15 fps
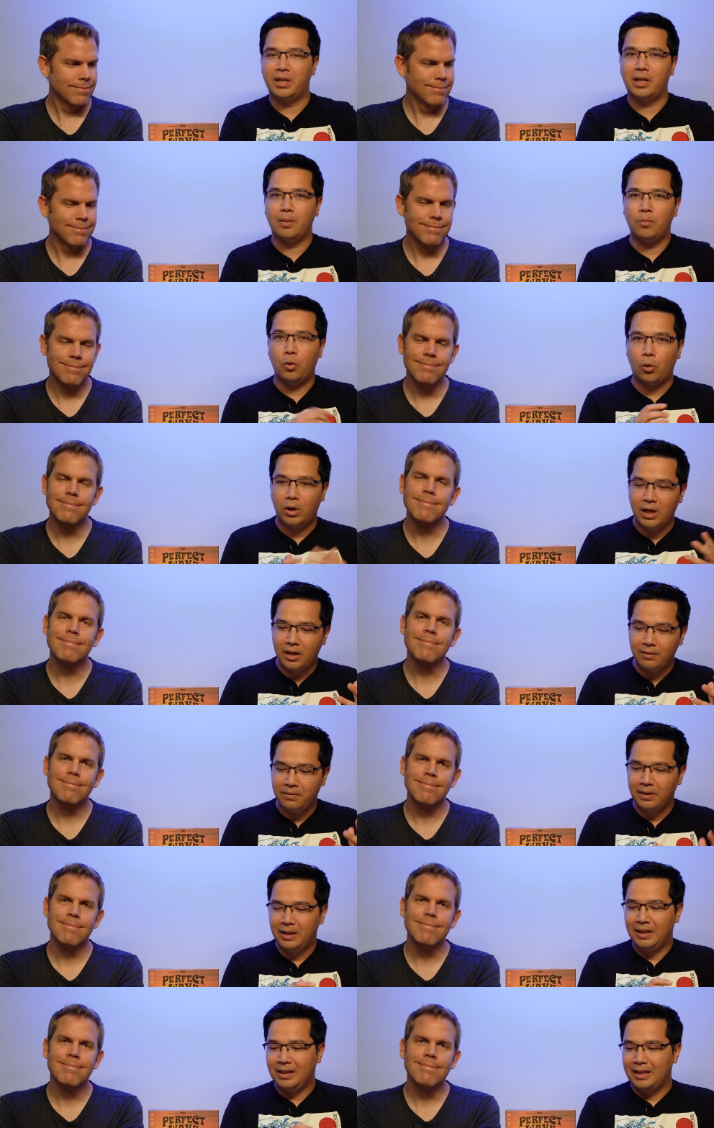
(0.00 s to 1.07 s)
Speaker 1: can get more of.
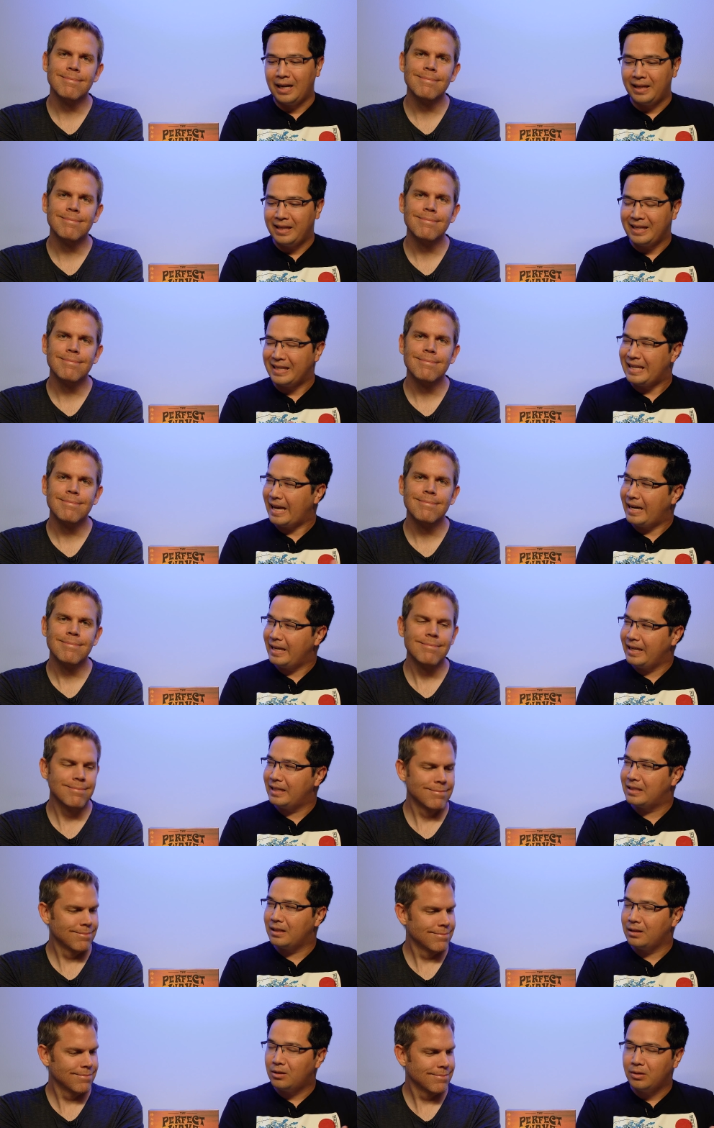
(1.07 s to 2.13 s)
I think getting
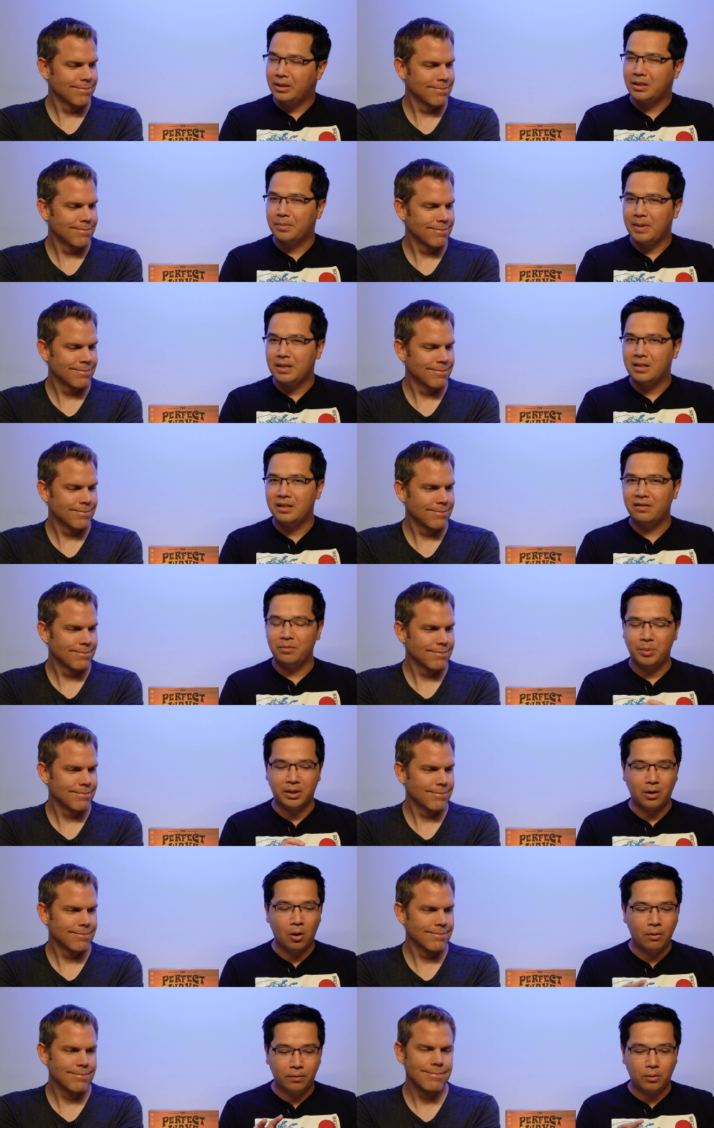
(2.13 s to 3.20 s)
it's a little expensive, but
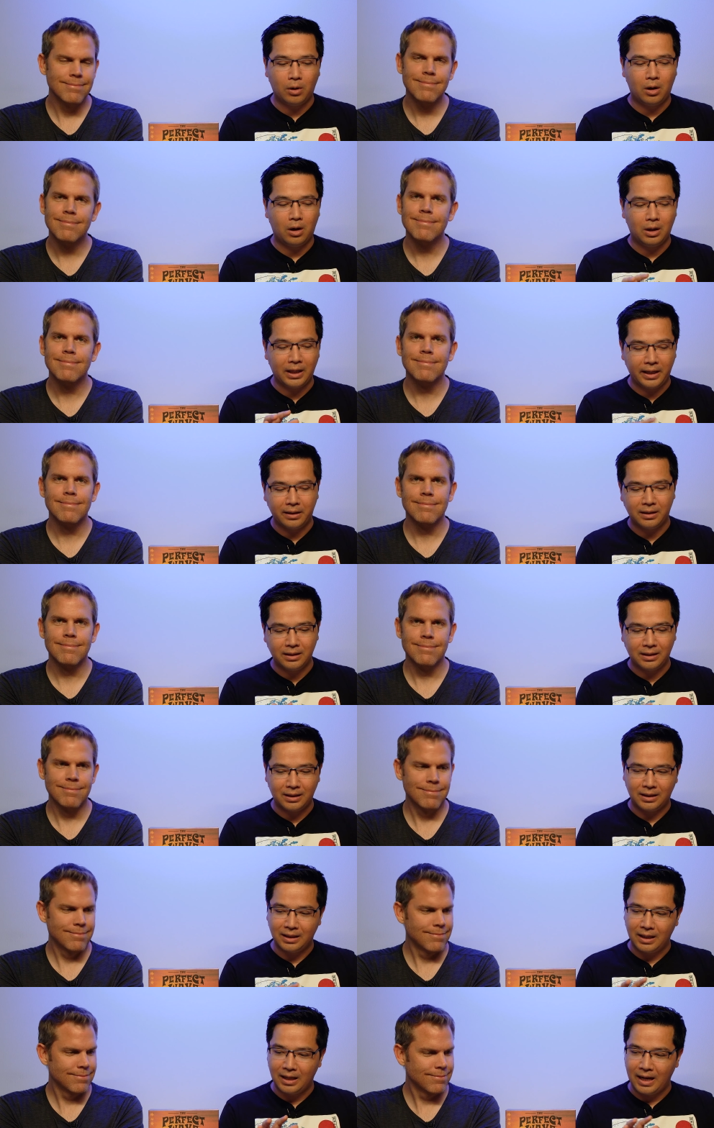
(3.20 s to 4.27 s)
overall I,
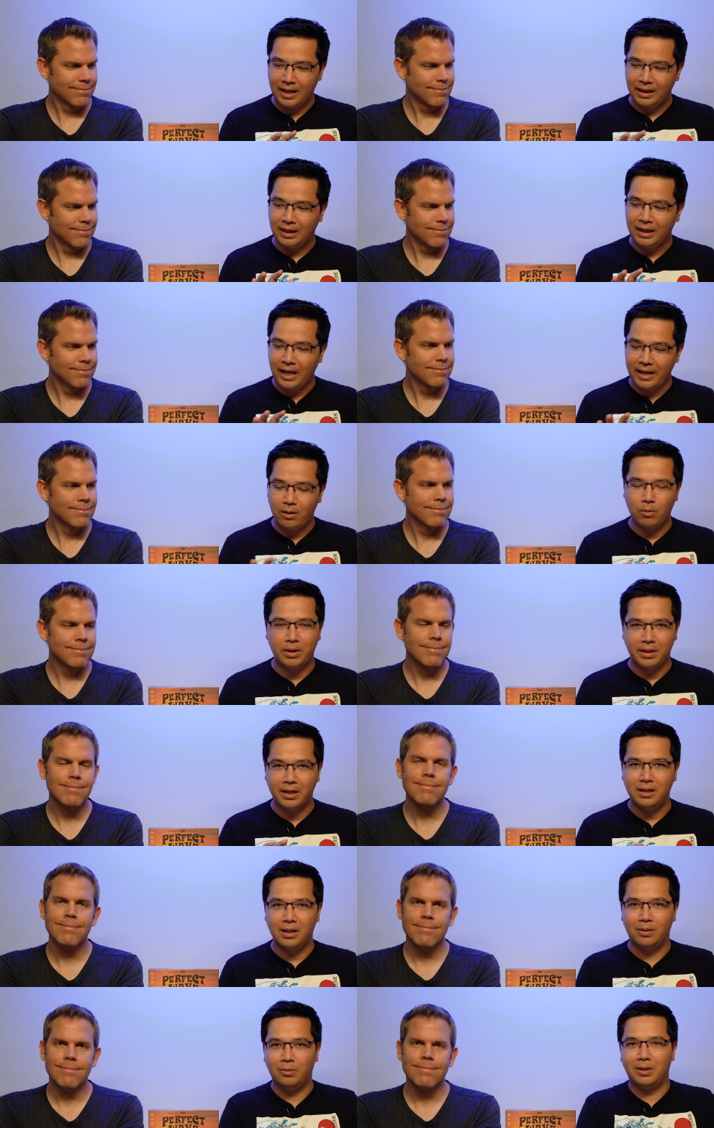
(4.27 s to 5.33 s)
I like what they
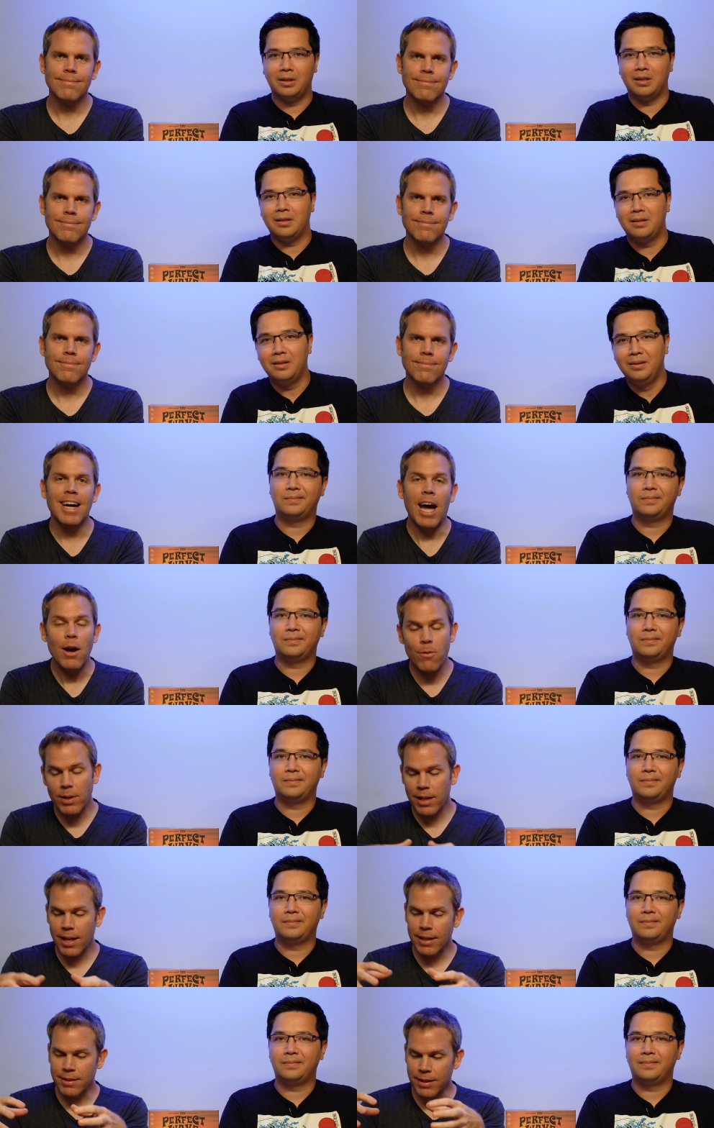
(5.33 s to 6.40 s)
did with this.
Speaker 2: I
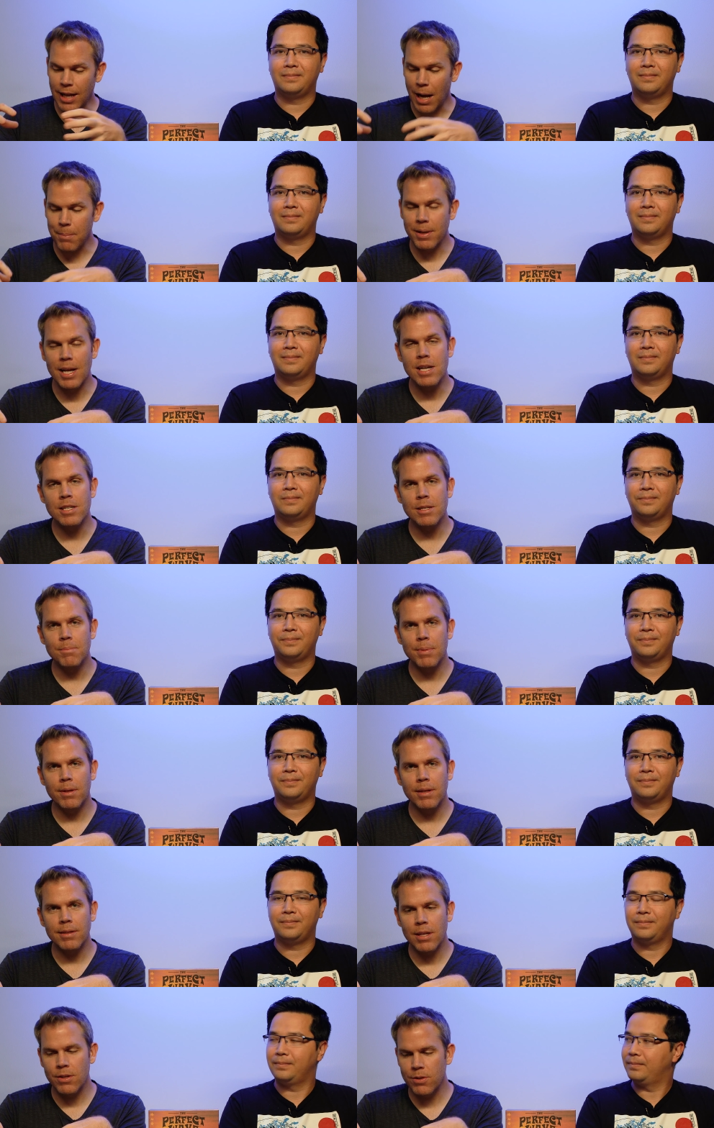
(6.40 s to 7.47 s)
really like the combination
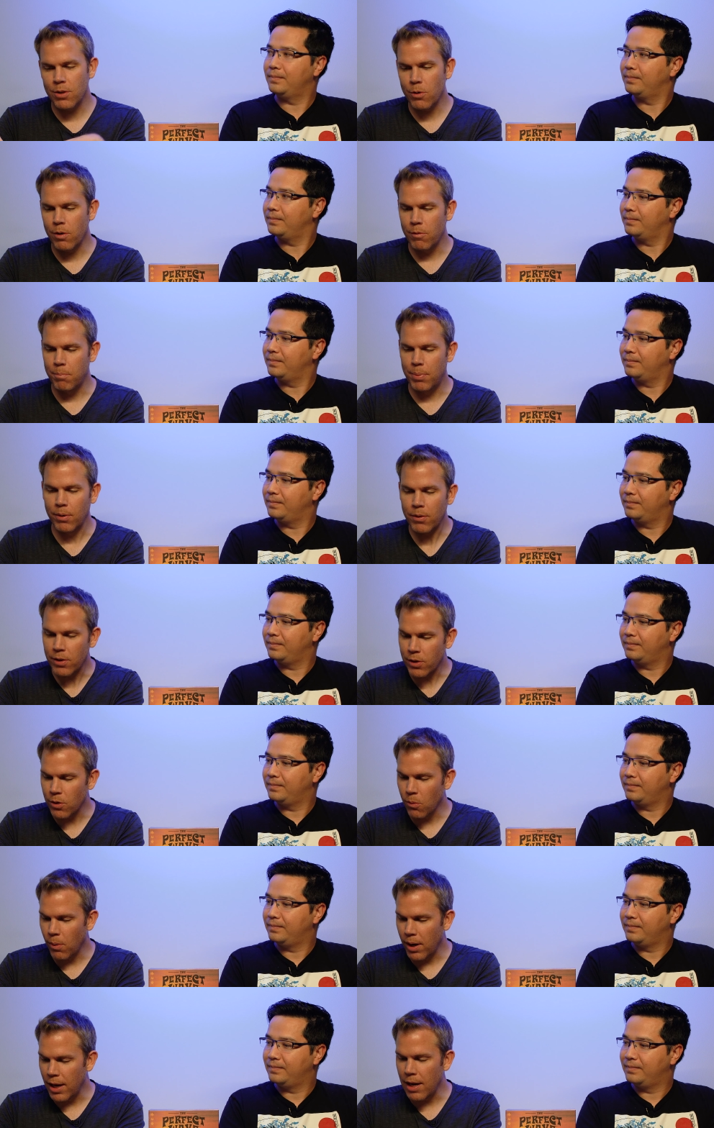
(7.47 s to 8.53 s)
building that you do of building
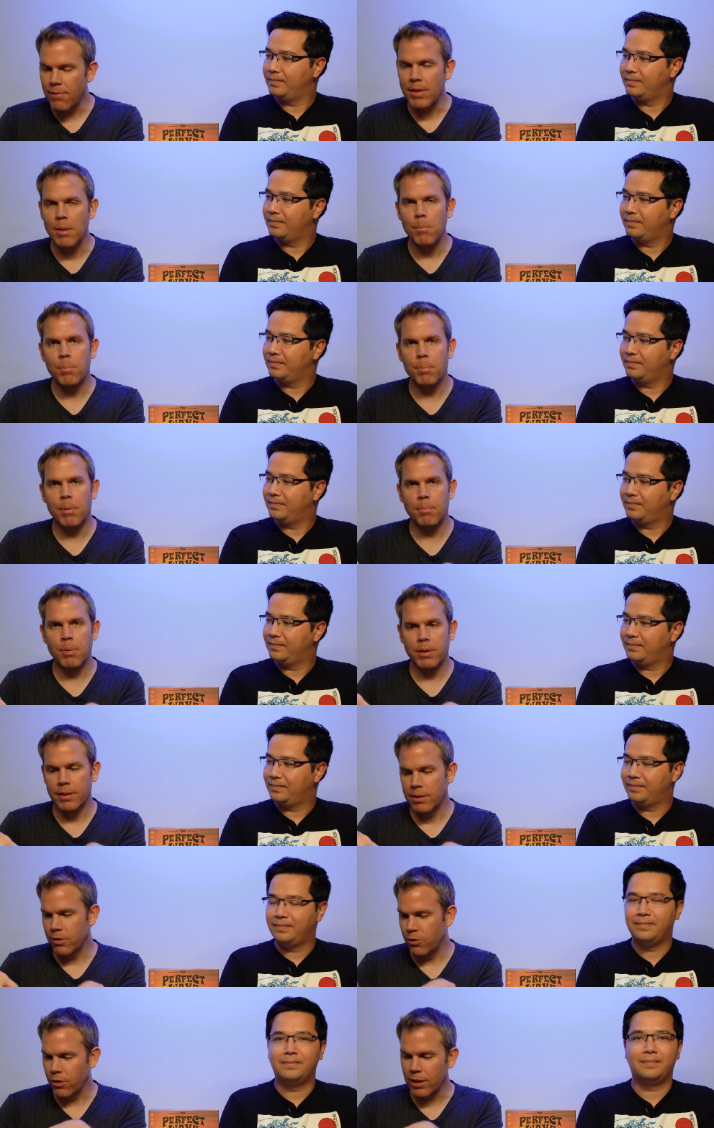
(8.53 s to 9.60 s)
your wave and then putting
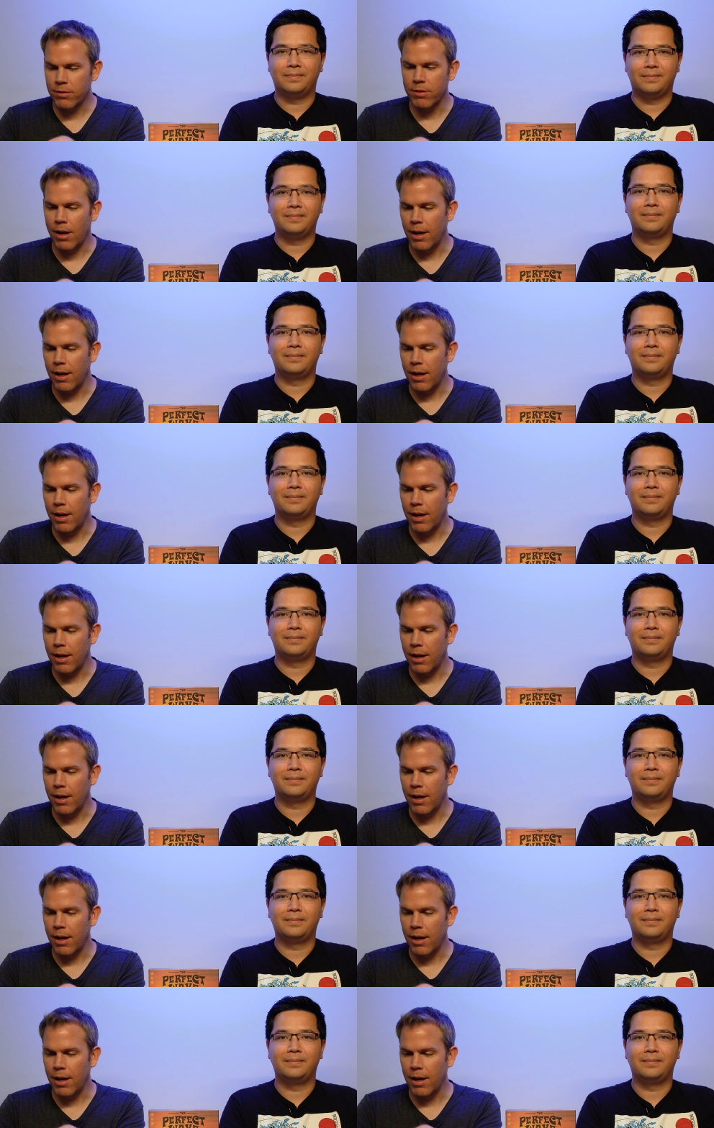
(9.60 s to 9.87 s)
the tricks